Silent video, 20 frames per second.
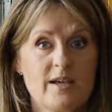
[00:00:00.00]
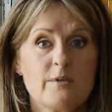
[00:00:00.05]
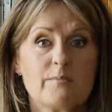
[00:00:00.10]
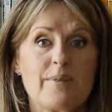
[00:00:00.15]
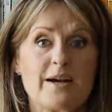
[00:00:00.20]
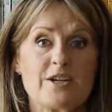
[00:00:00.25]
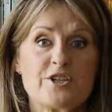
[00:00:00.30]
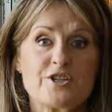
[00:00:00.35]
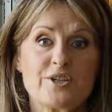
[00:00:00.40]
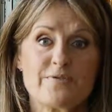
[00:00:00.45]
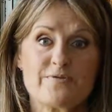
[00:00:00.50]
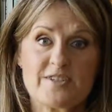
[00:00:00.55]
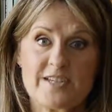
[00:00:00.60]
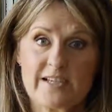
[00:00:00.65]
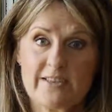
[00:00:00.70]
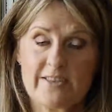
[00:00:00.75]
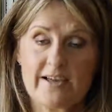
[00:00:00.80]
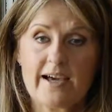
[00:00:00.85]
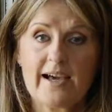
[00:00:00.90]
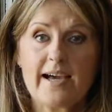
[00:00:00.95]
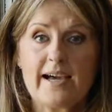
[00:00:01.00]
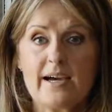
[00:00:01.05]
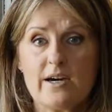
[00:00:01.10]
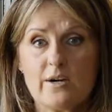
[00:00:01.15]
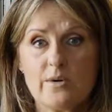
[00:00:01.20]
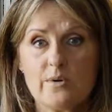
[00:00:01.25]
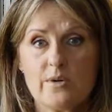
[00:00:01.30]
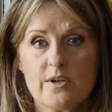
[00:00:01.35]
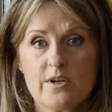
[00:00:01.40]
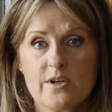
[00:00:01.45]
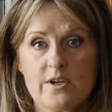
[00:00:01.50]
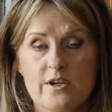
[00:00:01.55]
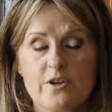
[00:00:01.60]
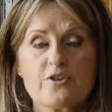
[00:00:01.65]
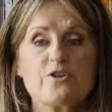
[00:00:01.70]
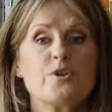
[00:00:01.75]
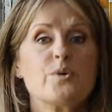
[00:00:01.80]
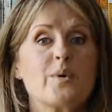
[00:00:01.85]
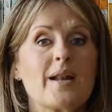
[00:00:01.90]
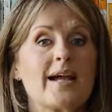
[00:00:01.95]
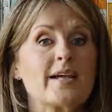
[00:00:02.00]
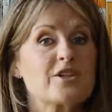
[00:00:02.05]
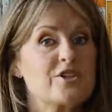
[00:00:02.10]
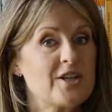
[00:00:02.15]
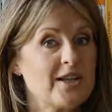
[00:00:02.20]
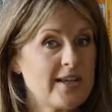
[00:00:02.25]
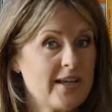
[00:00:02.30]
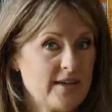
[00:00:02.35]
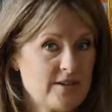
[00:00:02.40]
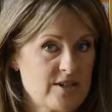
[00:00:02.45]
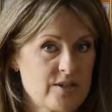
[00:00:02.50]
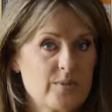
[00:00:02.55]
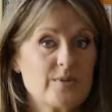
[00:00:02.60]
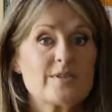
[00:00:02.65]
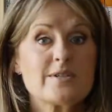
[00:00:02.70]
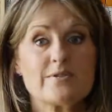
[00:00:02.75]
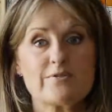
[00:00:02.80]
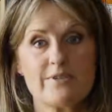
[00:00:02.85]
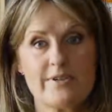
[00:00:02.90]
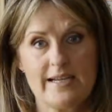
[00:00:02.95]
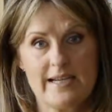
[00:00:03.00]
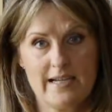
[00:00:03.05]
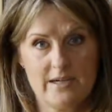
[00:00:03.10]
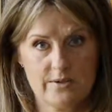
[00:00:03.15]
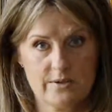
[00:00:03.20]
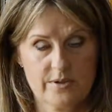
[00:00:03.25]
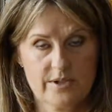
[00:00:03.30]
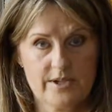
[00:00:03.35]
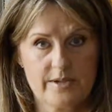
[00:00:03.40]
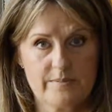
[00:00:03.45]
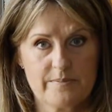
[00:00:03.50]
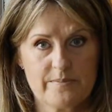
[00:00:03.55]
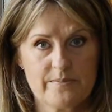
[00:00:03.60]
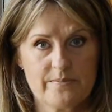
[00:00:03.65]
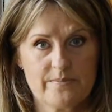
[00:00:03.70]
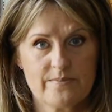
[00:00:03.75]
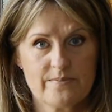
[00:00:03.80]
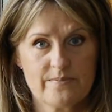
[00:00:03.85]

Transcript: By shifting the how, you will actually get to a different outcome.